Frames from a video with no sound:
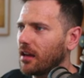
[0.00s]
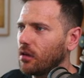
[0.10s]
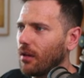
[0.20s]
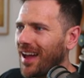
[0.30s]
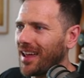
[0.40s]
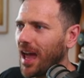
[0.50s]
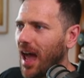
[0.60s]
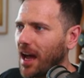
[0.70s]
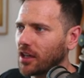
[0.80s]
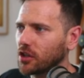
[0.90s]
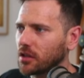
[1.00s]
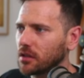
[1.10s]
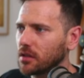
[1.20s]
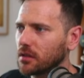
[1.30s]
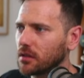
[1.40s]
you add
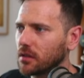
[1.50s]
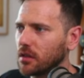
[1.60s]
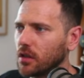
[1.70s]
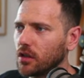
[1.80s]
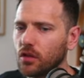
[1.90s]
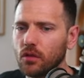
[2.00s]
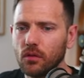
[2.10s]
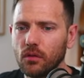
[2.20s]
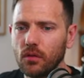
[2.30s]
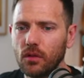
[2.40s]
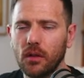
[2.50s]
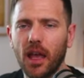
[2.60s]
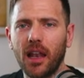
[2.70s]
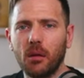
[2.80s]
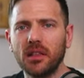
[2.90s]
actions to
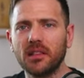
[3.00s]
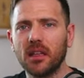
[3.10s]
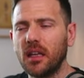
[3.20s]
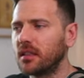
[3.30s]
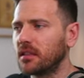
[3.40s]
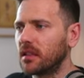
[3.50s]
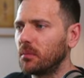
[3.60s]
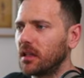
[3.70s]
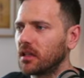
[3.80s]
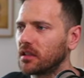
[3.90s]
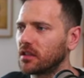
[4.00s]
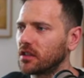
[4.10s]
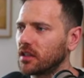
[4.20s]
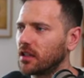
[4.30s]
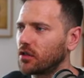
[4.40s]
elements in stimulus. It's
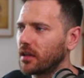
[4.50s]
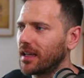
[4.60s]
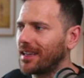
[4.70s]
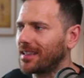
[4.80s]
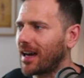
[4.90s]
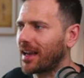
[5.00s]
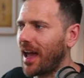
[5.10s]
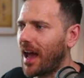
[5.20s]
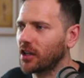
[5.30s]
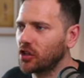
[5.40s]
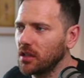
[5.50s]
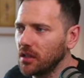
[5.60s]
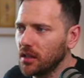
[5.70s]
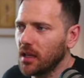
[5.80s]
just literally a data action.